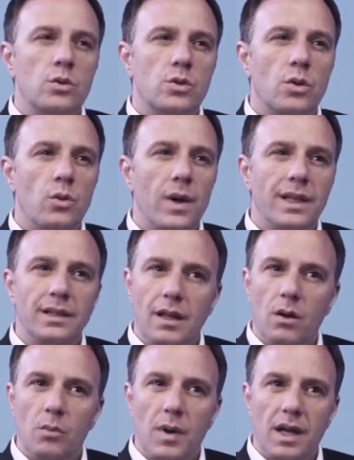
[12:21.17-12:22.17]
So right
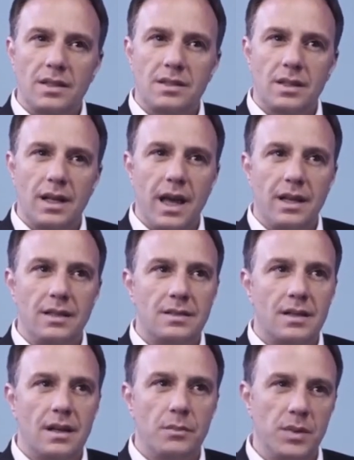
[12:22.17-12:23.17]
now, banks'
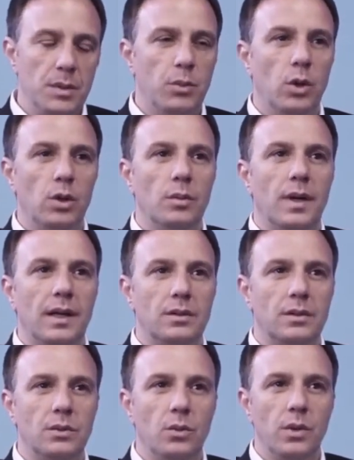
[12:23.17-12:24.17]
clients are people,
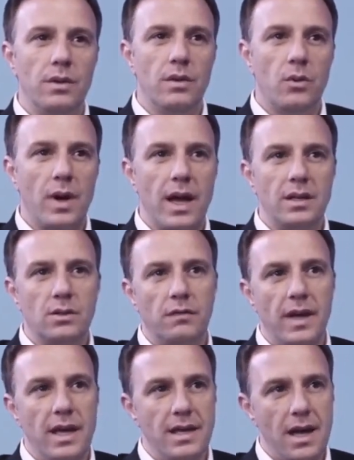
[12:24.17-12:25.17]
but with the rise
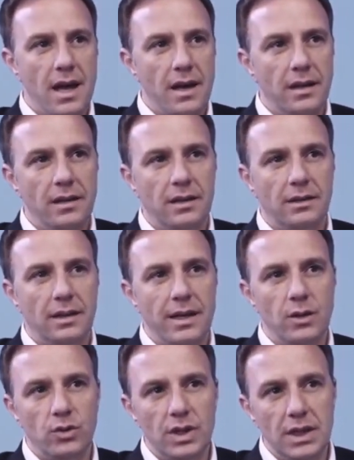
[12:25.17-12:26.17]
of AI and
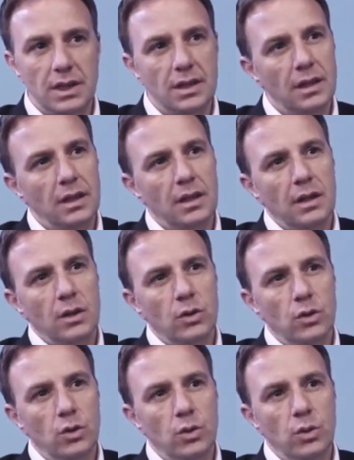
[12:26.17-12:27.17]

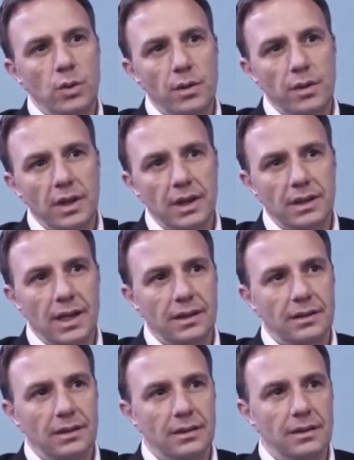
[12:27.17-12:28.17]
IoT, do you think
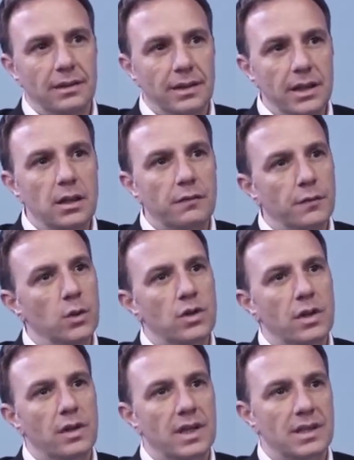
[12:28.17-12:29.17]
that in the near
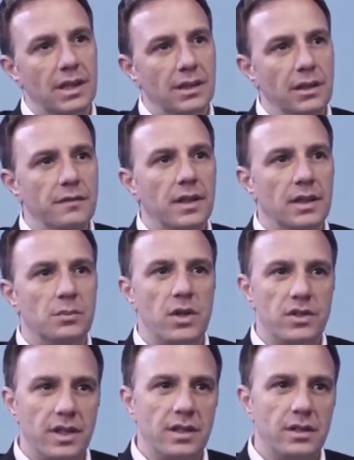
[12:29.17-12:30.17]
future, a significant
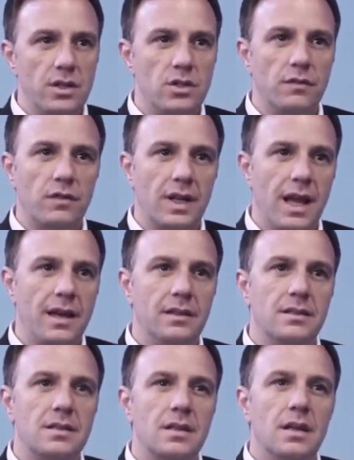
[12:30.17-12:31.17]
percentage of
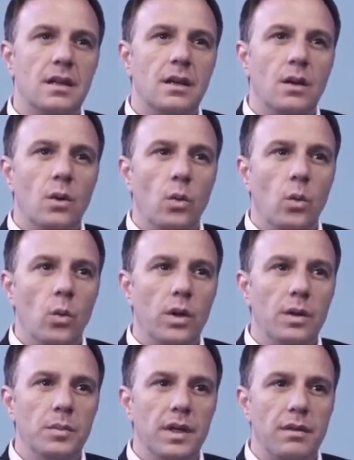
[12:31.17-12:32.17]
clients
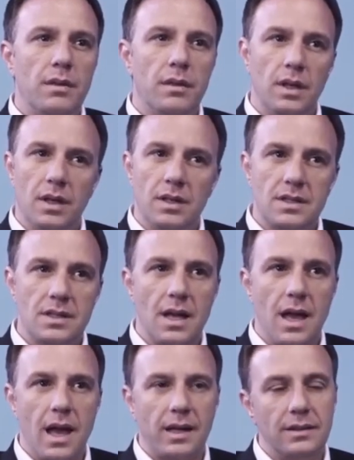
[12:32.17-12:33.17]
will be things
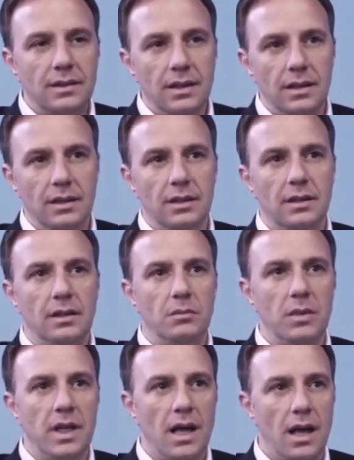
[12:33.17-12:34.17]
acting
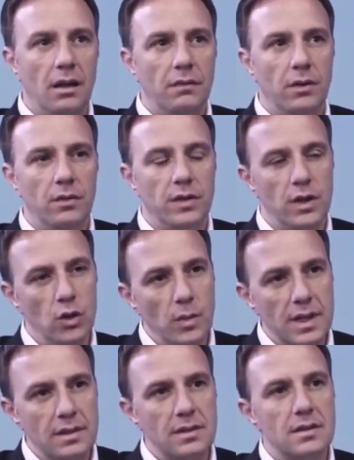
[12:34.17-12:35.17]
in behalf of
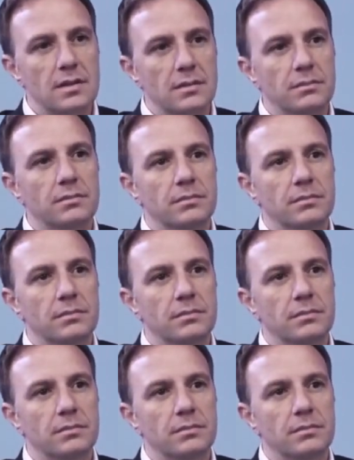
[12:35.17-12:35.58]
humans?